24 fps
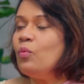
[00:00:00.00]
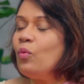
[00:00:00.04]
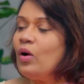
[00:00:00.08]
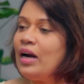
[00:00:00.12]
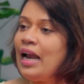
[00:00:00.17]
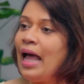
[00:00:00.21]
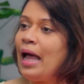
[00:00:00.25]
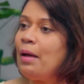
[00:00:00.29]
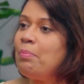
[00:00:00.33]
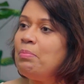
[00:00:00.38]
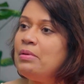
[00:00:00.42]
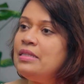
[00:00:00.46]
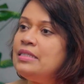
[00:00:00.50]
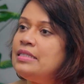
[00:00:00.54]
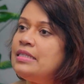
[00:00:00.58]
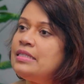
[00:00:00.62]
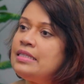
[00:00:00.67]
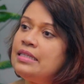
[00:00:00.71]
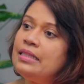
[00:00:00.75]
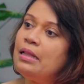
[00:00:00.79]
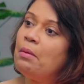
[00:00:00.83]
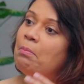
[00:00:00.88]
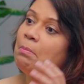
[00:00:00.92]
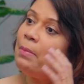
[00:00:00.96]
what happens is
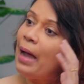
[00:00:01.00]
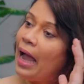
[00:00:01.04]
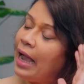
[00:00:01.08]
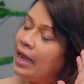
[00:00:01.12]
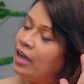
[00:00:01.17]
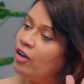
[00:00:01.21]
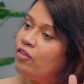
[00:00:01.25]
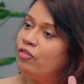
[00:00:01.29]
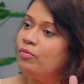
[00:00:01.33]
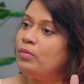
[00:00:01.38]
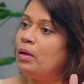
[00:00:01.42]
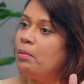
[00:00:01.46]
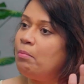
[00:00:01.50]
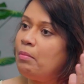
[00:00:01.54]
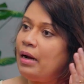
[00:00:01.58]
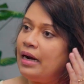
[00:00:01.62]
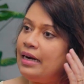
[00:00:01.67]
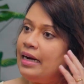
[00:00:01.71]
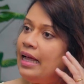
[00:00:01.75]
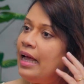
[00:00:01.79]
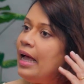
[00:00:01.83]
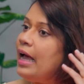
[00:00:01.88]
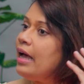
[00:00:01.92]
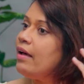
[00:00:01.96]
in the back of my
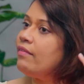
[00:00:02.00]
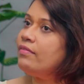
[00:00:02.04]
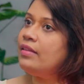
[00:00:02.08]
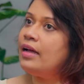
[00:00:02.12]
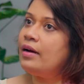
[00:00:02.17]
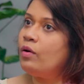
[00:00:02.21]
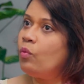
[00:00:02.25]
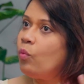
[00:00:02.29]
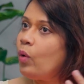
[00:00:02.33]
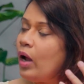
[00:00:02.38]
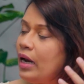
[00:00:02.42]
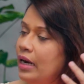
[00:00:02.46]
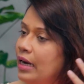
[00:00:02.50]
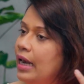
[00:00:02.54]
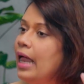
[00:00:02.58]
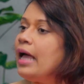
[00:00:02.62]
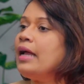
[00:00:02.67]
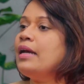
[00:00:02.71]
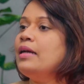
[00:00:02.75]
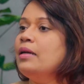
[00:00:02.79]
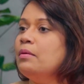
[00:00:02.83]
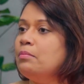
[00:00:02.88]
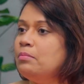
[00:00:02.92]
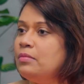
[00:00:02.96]
mind, I have that 1
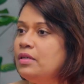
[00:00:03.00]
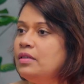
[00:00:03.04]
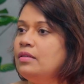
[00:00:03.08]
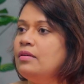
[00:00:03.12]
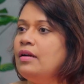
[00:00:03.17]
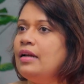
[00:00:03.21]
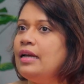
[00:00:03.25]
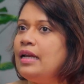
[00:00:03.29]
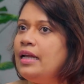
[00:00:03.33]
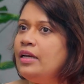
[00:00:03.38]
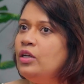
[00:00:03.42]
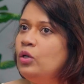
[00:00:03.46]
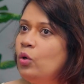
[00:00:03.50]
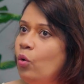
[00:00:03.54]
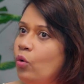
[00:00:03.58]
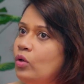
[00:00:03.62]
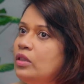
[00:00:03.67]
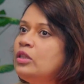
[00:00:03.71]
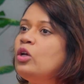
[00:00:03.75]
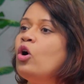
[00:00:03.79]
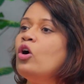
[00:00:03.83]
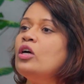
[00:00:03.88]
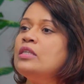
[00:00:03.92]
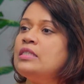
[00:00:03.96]
lakh number and I know
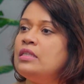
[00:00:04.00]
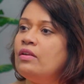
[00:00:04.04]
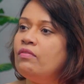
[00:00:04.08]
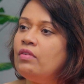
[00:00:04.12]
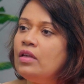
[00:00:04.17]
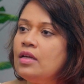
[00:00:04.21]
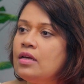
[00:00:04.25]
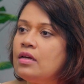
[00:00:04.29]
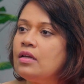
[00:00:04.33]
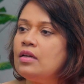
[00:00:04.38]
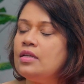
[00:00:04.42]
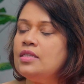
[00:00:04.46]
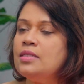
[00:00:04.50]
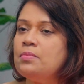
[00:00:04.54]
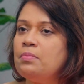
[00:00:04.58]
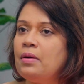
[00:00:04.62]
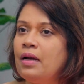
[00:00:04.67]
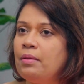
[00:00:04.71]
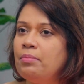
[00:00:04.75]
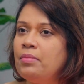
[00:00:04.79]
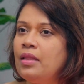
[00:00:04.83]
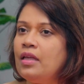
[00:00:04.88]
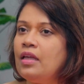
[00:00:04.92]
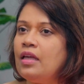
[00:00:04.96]
the costs have increased, but
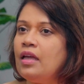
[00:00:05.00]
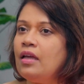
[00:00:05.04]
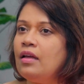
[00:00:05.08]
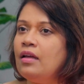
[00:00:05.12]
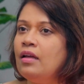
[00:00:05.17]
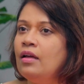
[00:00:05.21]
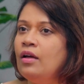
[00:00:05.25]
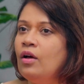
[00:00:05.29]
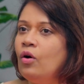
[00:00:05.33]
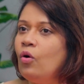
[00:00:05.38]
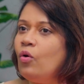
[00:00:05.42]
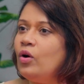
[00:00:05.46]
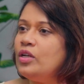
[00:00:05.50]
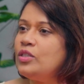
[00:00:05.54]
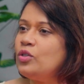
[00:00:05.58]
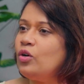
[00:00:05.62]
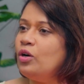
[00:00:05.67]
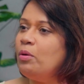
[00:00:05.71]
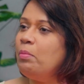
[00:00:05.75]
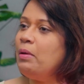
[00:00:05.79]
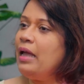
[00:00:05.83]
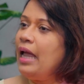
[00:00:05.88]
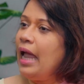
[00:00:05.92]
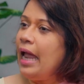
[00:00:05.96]
I'm thinking, oh, it's going
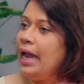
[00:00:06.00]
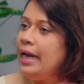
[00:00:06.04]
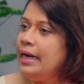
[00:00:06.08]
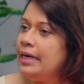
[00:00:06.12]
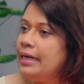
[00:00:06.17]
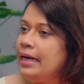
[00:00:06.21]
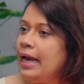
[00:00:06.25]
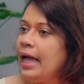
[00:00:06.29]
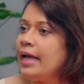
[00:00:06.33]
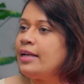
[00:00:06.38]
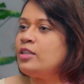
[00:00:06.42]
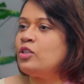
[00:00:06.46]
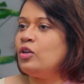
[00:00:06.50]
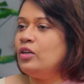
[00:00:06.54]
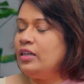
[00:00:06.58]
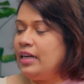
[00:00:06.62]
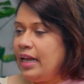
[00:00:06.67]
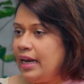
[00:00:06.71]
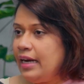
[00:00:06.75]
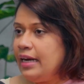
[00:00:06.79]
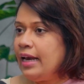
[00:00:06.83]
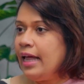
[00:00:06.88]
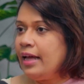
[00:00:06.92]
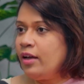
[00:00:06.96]
to be 8 lakhs or
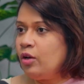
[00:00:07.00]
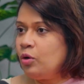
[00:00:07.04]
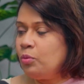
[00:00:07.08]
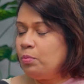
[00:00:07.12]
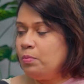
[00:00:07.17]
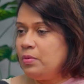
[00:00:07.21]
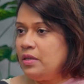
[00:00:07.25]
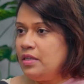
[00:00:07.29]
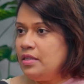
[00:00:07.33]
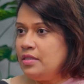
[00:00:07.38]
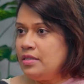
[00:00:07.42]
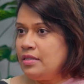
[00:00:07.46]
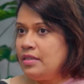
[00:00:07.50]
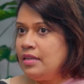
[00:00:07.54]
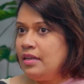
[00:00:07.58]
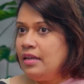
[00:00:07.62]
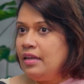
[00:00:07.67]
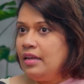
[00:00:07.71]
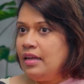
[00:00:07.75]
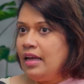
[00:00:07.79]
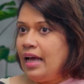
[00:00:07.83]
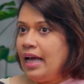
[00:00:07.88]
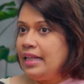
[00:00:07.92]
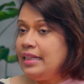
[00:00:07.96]
10 lakh rupees.
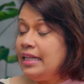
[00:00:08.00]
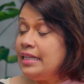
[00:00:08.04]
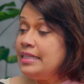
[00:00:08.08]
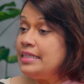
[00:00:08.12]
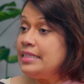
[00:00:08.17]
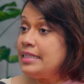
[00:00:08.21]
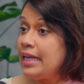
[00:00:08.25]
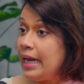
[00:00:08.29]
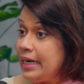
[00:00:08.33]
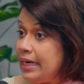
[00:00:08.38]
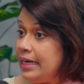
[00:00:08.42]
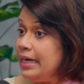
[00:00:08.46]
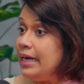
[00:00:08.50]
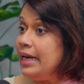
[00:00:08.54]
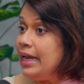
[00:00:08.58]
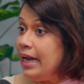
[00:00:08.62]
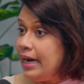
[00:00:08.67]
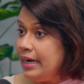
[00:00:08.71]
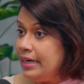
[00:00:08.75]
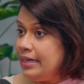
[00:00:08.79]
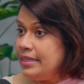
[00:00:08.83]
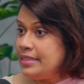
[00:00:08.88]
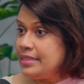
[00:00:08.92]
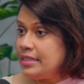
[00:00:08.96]
And then suddenly
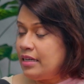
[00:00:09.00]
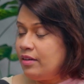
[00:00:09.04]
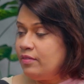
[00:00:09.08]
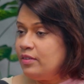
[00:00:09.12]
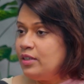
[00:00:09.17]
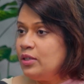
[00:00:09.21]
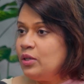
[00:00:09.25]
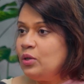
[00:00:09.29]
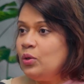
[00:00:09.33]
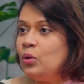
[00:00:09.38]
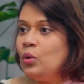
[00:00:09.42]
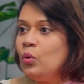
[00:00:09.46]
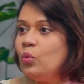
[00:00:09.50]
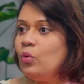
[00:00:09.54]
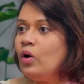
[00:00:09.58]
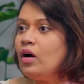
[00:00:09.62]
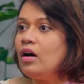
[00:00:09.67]
I discovered to do